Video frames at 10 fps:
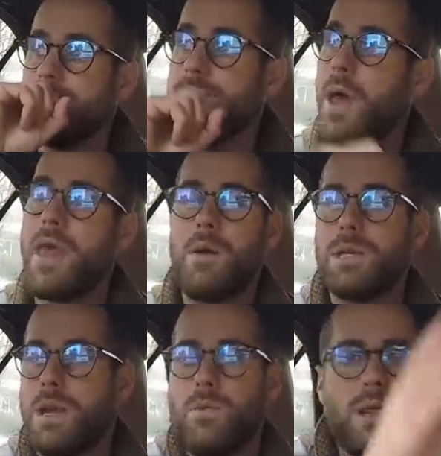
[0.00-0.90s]
and that
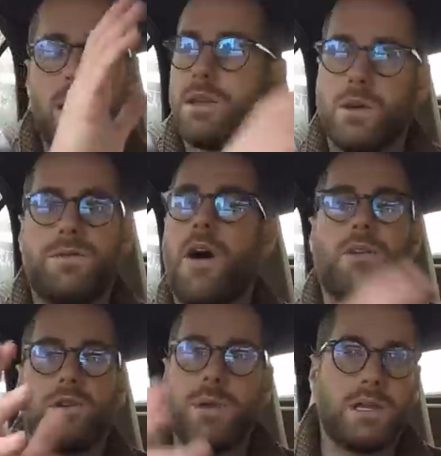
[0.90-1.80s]
was it within sort of
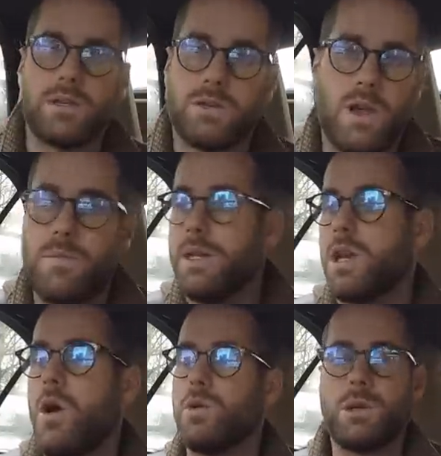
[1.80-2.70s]
500 meters or so being
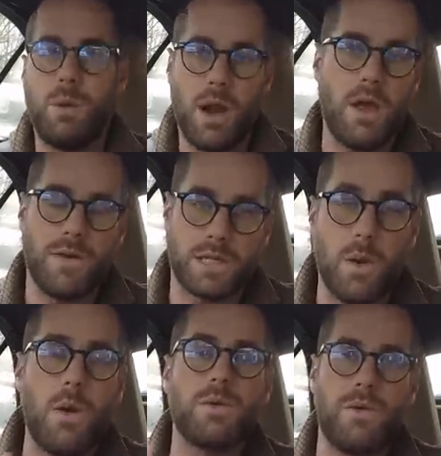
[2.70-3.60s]
told to pull over. So
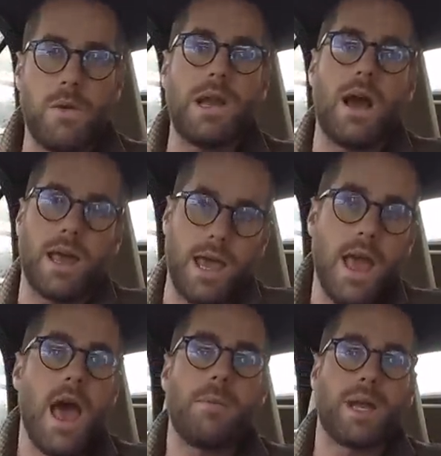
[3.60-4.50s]
I was very lucky.
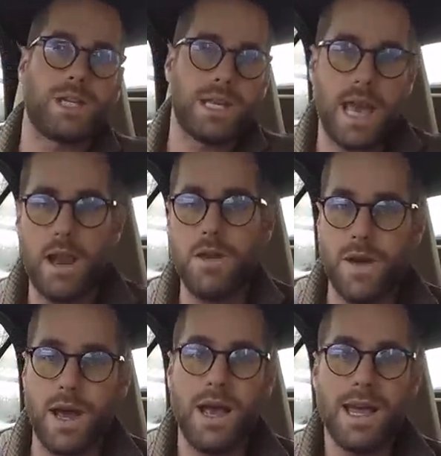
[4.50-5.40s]
I managed to get
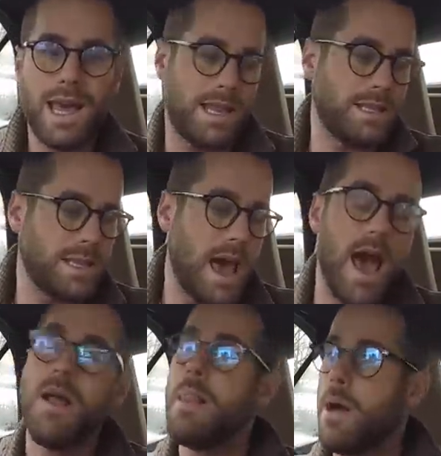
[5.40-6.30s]
over, get into
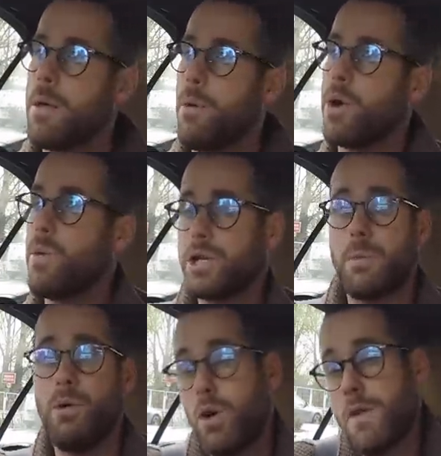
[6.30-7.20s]
that. At the point at which I
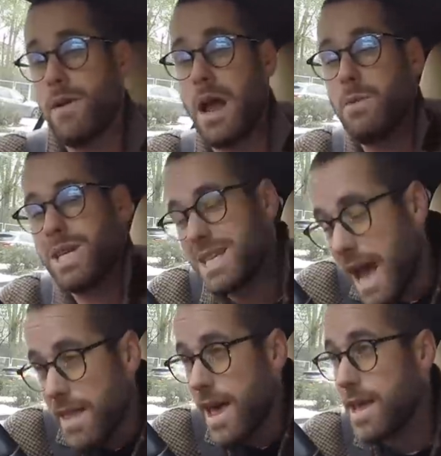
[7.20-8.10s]
pulled over and I was
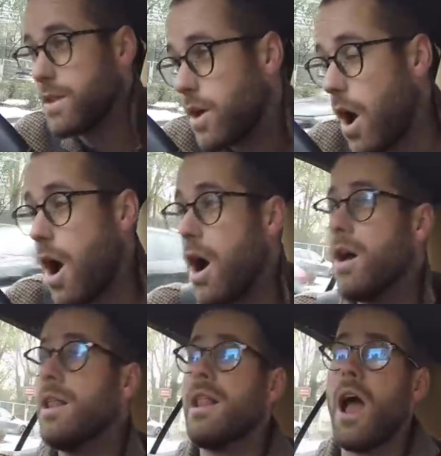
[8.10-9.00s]
sat there in the car,
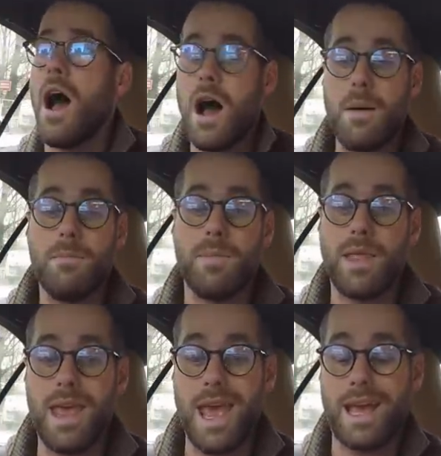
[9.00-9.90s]

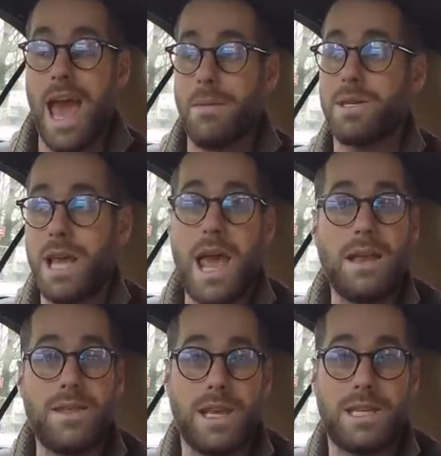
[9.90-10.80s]
um, it kept
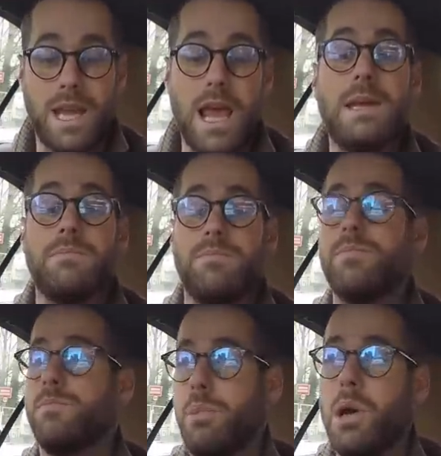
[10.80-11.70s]
saying this same
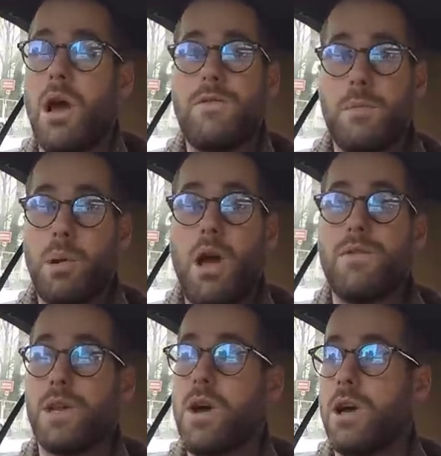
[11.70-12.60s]
pull over, pull
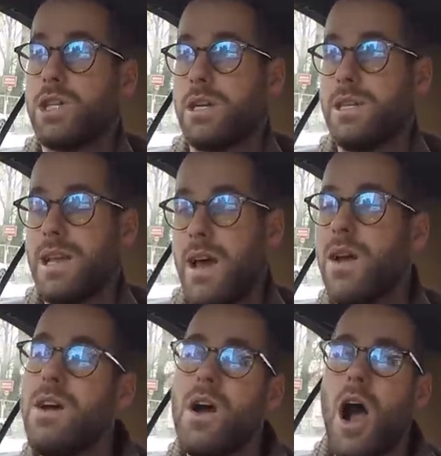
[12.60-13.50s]
over, the car shutting down.
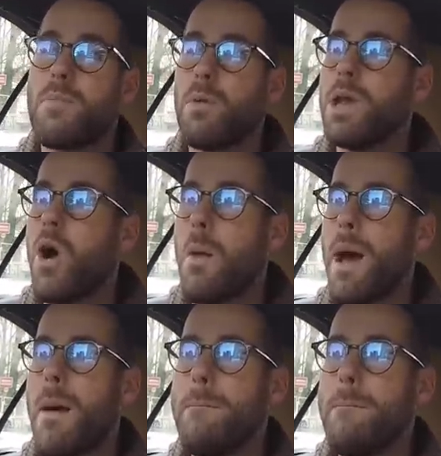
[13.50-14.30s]
I probably got about a